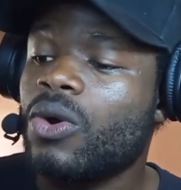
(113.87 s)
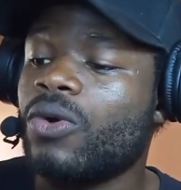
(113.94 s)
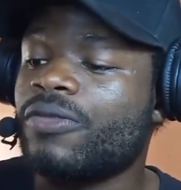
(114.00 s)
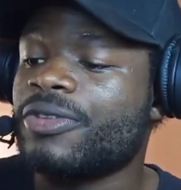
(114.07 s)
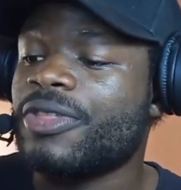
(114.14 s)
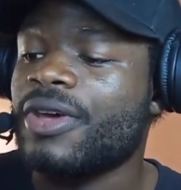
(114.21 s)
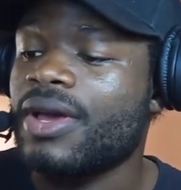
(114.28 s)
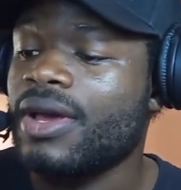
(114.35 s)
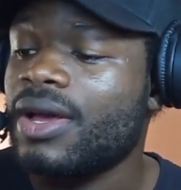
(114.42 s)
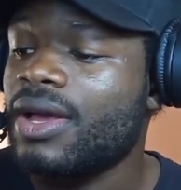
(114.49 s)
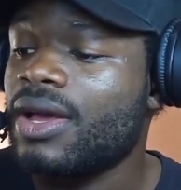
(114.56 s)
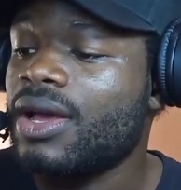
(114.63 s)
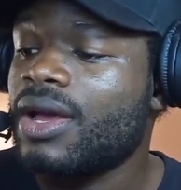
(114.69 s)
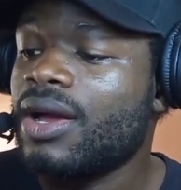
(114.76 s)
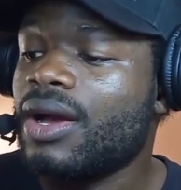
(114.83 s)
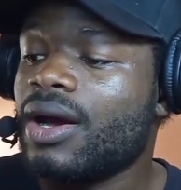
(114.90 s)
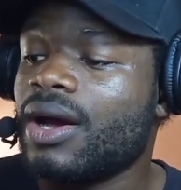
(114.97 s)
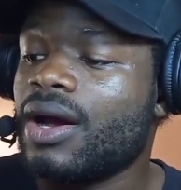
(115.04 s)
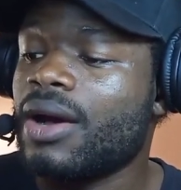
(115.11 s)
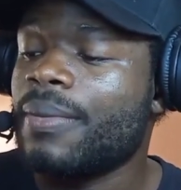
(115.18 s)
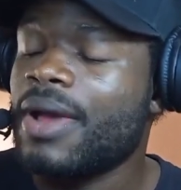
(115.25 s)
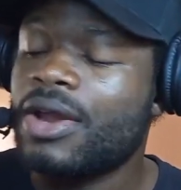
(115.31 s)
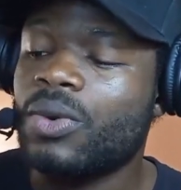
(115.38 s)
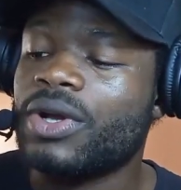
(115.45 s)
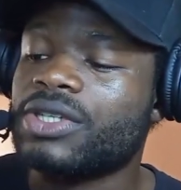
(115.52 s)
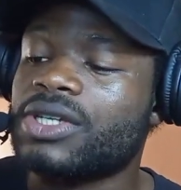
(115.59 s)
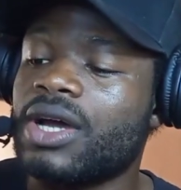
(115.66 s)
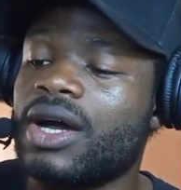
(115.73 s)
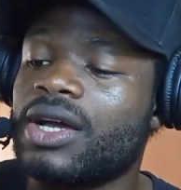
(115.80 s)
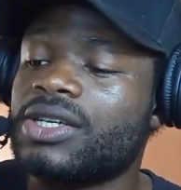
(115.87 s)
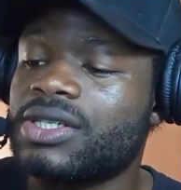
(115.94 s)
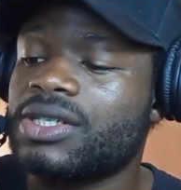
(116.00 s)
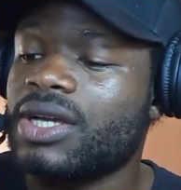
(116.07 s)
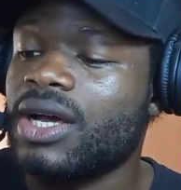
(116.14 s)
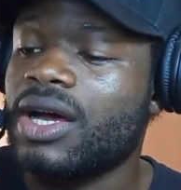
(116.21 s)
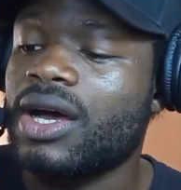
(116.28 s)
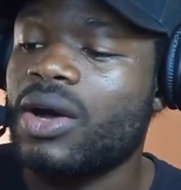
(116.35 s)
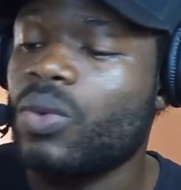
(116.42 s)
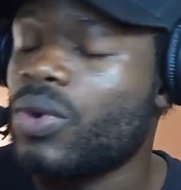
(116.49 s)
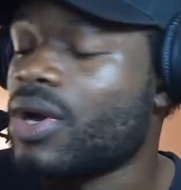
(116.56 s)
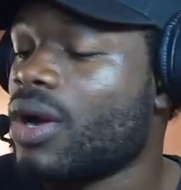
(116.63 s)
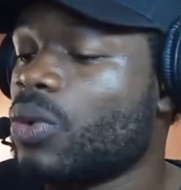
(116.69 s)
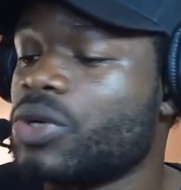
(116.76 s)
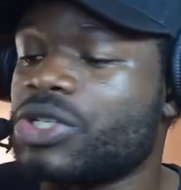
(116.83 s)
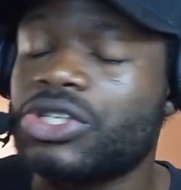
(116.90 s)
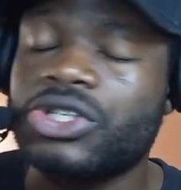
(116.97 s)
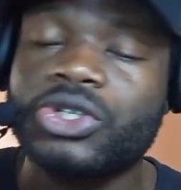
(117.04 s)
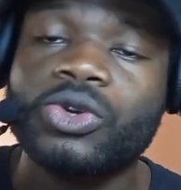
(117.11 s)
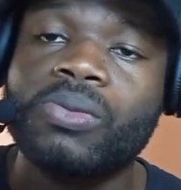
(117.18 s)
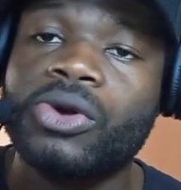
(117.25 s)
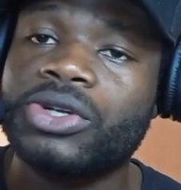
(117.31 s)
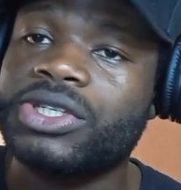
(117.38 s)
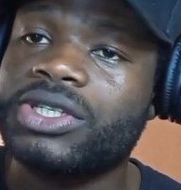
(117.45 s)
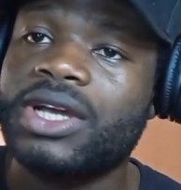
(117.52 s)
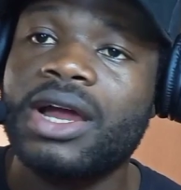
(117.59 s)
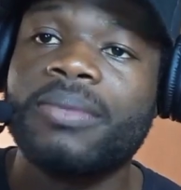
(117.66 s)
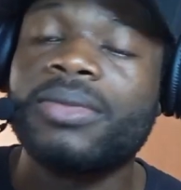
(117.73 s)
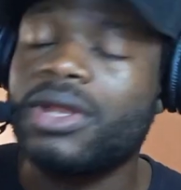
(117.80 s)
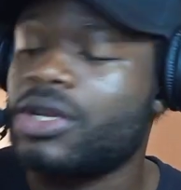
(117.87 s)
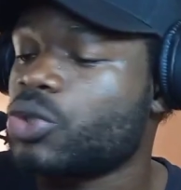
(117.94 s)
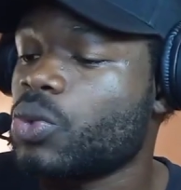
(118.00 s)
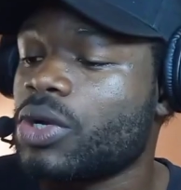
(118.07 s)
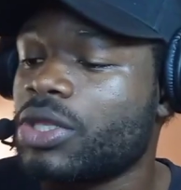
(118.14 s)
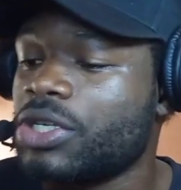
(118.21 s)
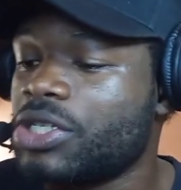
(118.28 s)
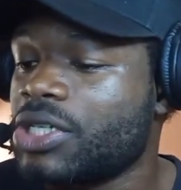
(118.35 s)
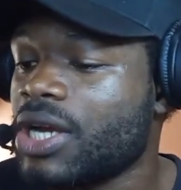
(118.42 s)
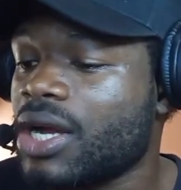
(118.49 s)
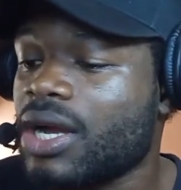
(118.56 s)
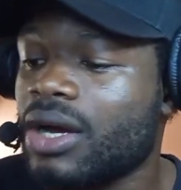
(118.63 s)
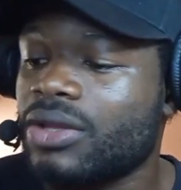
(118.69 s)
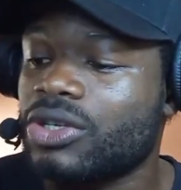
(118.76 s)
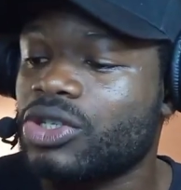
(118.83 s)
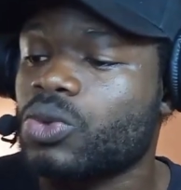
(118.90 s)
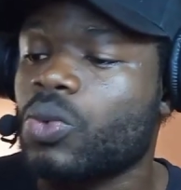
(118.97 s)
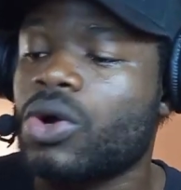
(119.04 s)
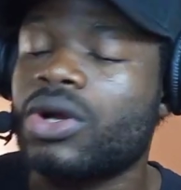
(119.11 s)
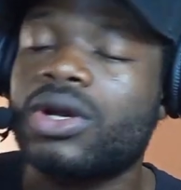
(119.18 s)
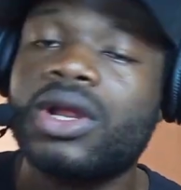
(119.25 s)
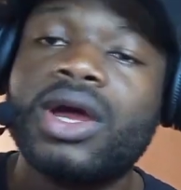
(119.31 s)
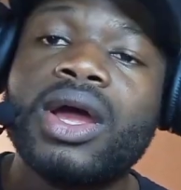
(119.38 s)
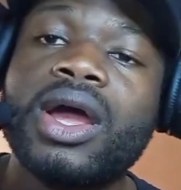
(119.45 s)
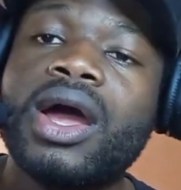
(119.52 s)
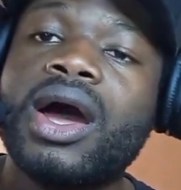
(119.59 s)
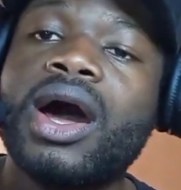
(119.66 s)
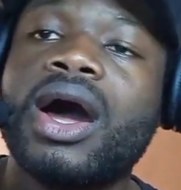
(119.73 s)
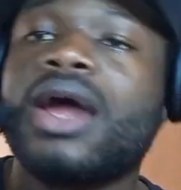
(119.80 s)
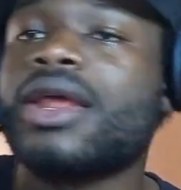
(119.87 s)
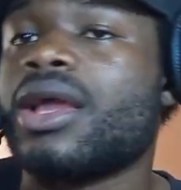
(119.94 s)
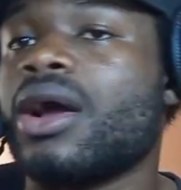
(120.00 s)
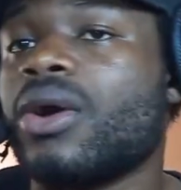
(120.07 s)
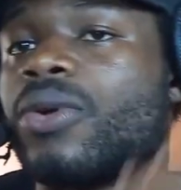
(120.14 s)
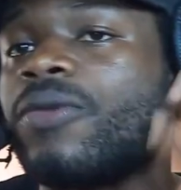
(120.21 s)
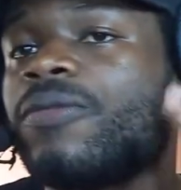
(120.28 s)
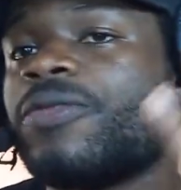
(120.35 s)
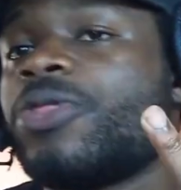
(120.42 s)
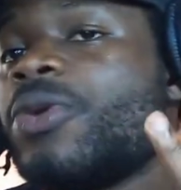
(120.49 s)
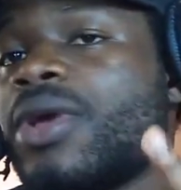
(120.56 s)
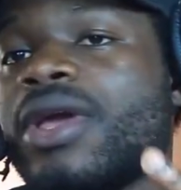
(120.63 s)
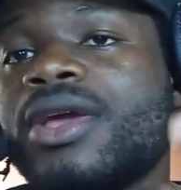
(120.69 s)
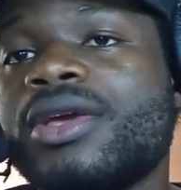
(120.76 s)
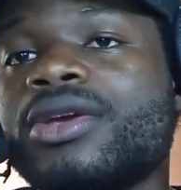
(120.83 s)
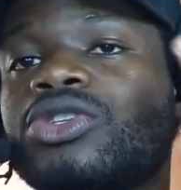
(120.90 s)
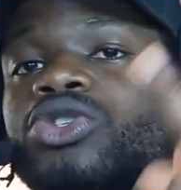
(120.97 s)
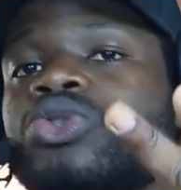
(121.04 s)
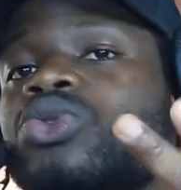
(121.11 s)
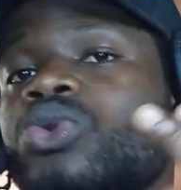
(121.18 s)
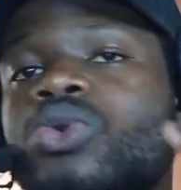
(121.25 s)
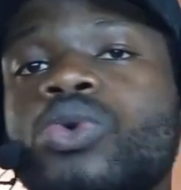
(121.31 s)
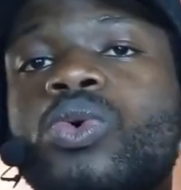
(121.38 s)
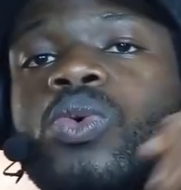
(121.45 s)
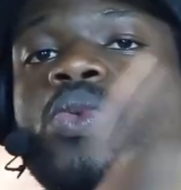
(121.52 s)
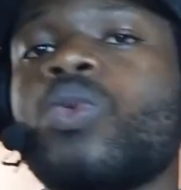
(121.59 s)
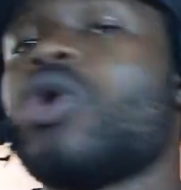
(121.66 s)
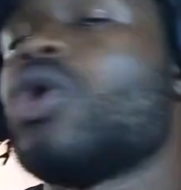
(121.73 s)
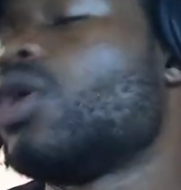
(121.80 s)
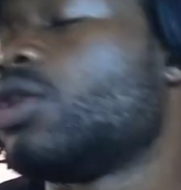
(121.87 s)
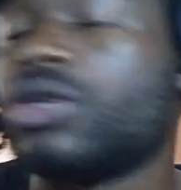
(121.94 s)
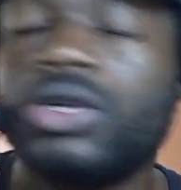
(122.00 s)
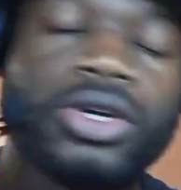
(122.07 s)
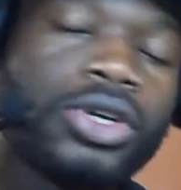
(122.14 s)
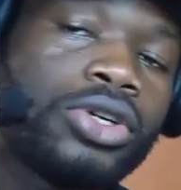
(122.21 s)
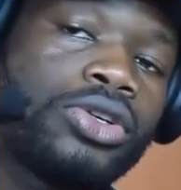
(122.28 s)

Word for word: over there um, anyways, guys, uh, without wasting so much time, let's quickly check out this one at the count of three, two, one,